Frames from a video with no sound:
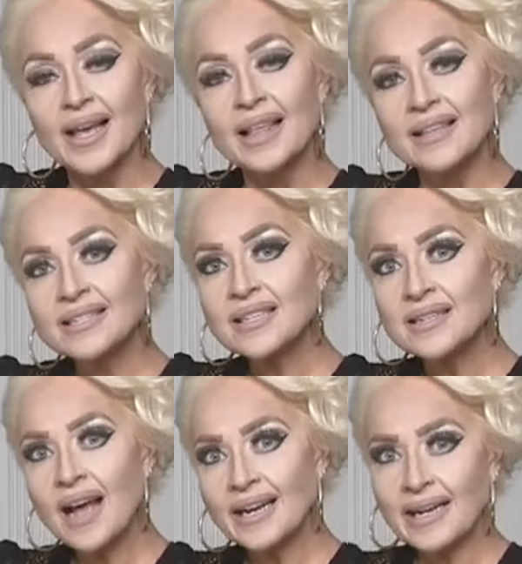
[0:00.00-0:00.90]
This is
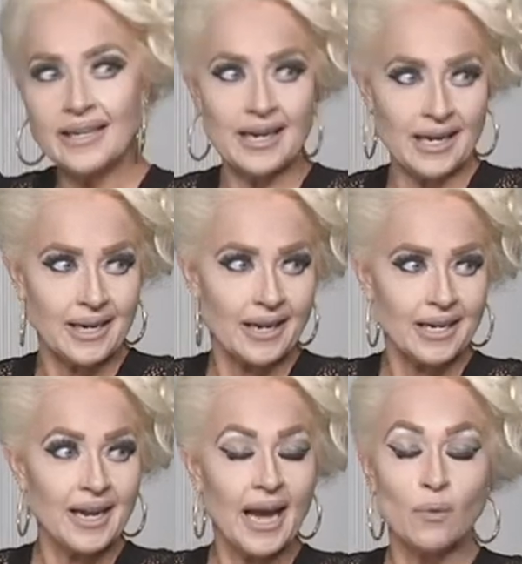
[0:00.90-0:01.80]
not
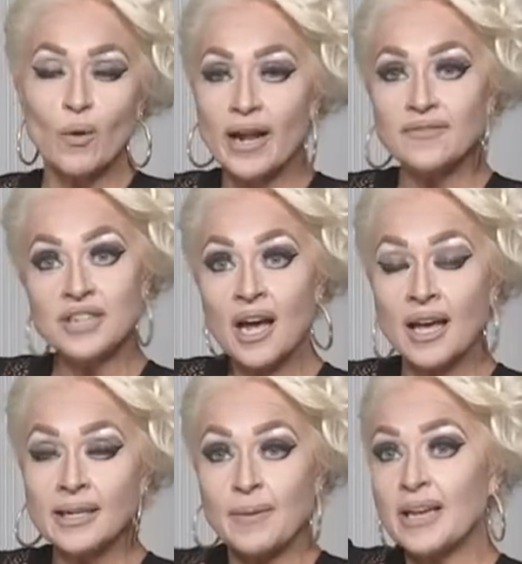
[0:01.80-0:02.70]
$99.99. What I've
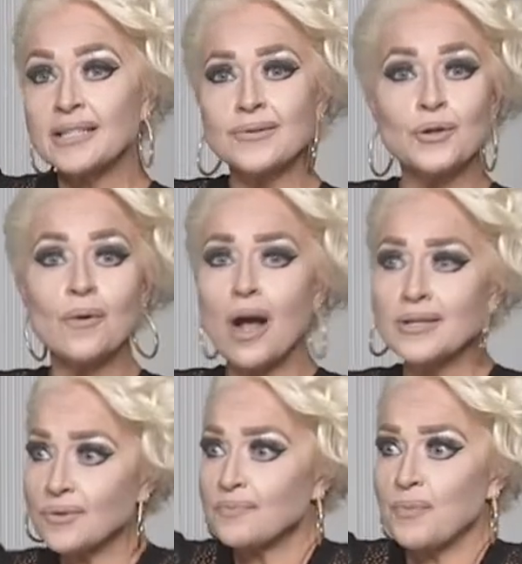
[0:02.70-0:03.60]
done, because you
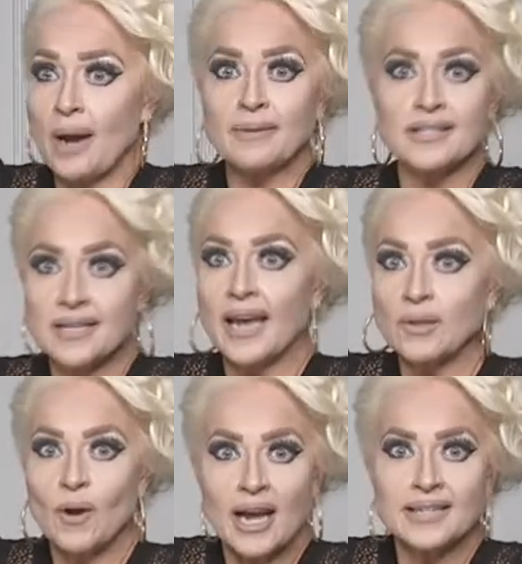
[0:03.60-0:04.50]
guys are probably saying
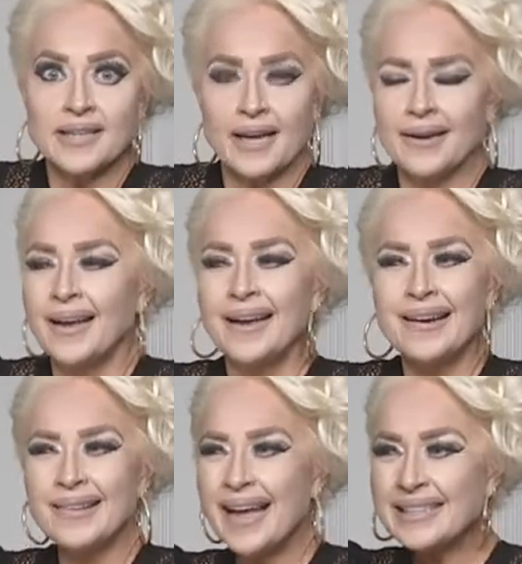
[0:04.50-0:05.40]
what I said,
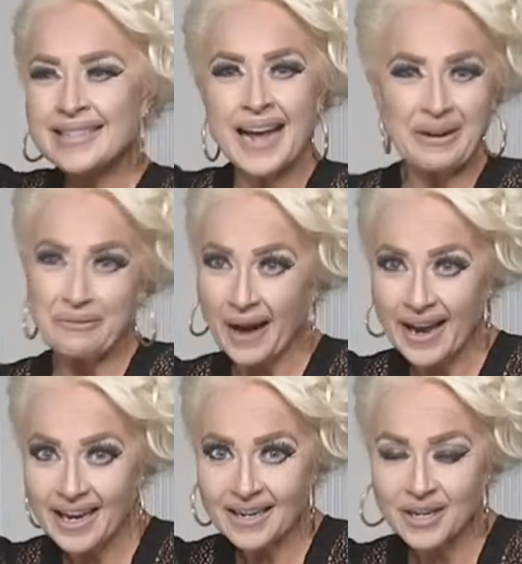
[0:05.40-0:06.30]
that's not
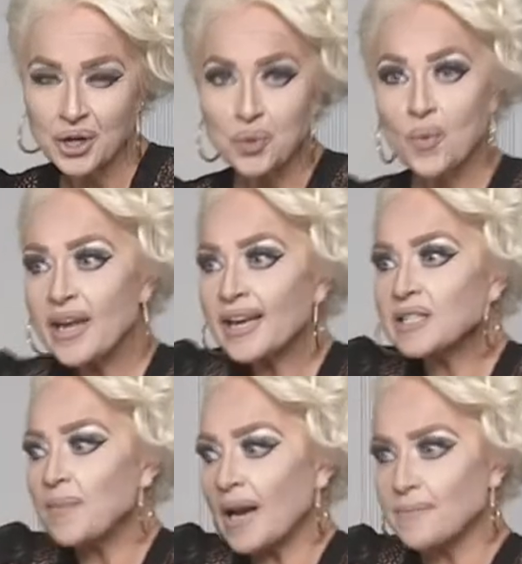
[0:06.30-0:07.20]
right. We
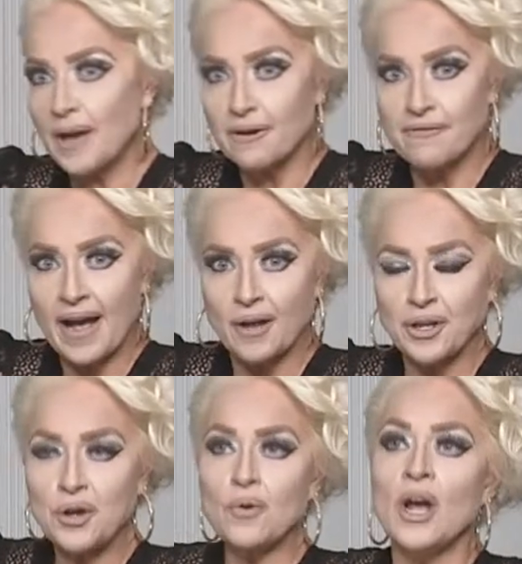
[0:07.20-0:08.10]
expect better
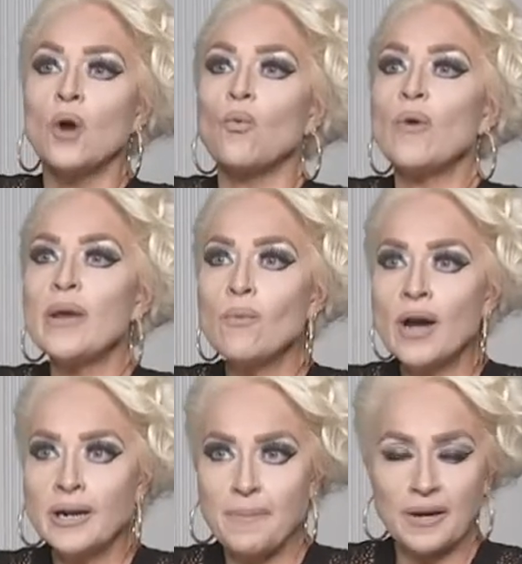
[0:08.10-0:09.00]
value. We
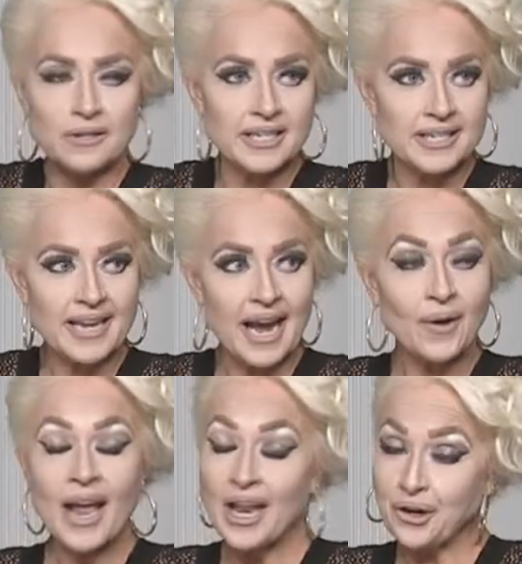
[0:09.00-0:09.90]
want a bigger
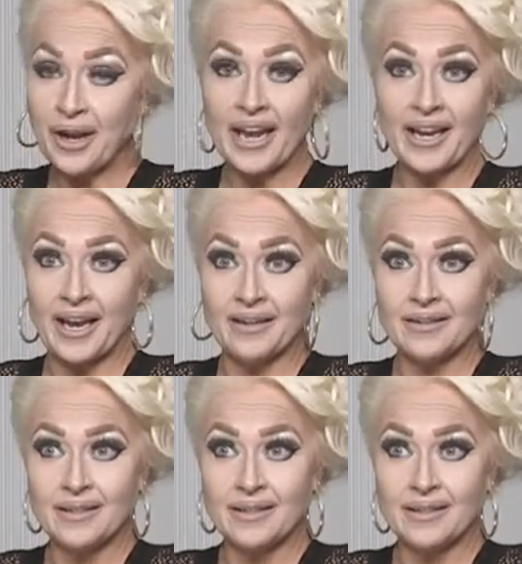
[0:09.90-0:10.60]
discount, and you're getting it.